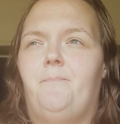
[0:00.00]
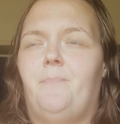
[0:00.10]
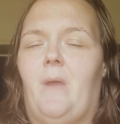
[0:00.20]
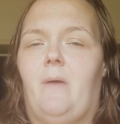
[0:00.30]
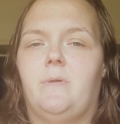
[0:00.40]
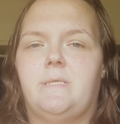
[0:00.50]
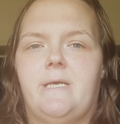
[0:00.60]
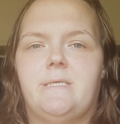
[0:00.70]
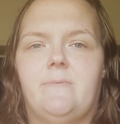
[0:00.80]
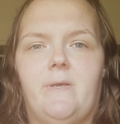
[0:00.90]
I will
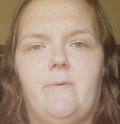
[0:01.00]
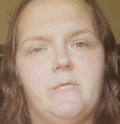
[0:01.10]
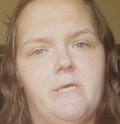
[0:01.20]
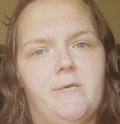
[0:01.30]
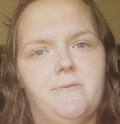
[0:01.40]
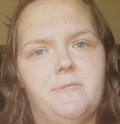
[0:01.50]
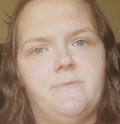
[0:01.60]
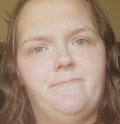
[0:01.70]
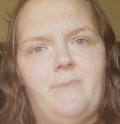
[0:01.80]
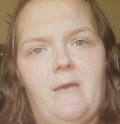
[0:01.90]
take some liquid gels,
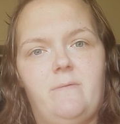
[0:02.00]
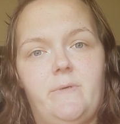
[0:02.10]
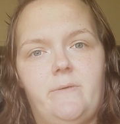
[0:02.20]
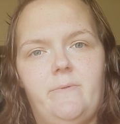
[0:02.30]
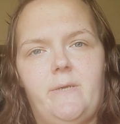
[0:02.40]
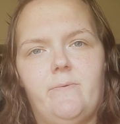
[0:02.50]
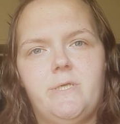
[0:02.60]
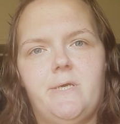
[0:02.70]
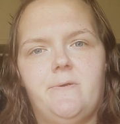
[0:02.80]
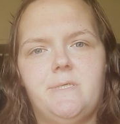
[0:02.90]
Advil liquid
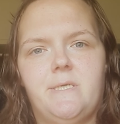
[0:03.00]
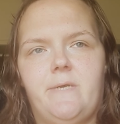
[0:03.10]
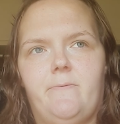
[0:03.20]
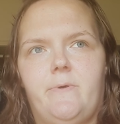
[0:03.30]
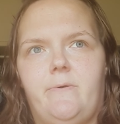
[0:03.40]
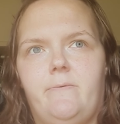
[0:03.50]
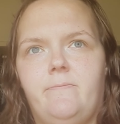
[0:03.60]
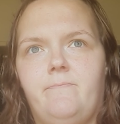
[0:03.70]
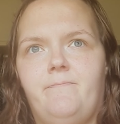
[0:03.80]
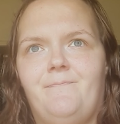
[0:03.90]
gels, and it will
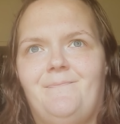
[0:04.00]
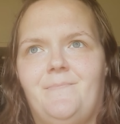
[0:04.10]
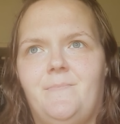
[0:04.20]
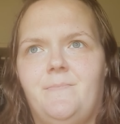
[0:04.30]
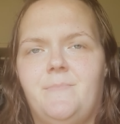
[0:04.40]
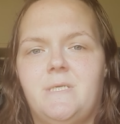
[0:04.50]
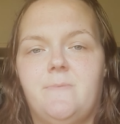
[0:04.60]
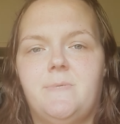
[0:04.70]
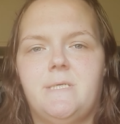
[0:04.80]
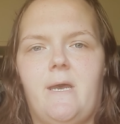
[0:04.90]

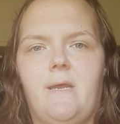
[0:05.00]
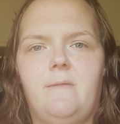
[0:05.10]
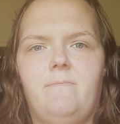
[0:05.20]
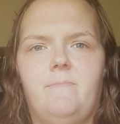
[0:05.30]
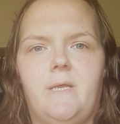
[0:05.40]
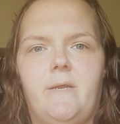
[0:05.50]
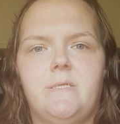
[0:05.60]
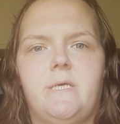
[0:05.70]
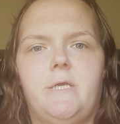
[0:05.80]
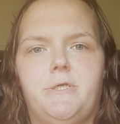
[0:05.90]
subside the
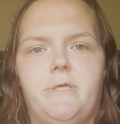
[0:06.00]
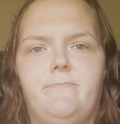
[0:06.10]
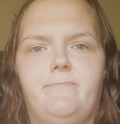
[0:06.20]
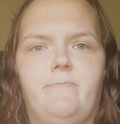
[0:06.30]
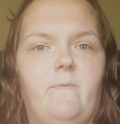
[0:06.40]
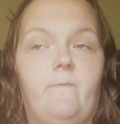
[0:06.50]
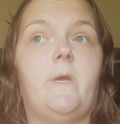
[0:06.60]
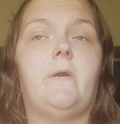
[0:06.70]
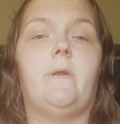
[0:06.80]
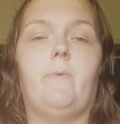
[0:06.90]
irritation
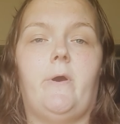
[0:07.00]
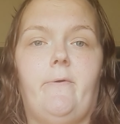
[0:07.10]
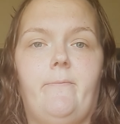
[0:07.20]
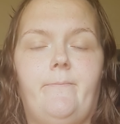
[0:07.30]
very well.